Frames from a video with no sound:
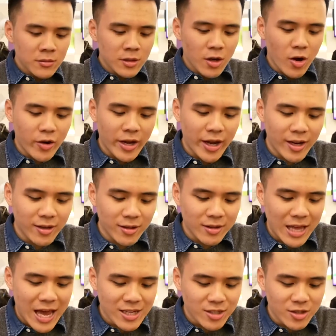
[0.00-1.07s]
Okay,
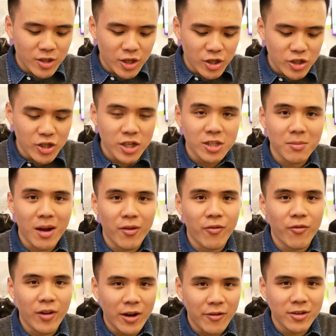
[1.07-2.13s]
last dish is my
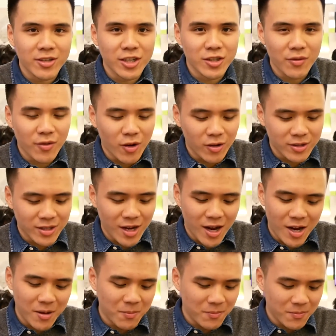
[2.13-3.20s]
favorite dish of all time,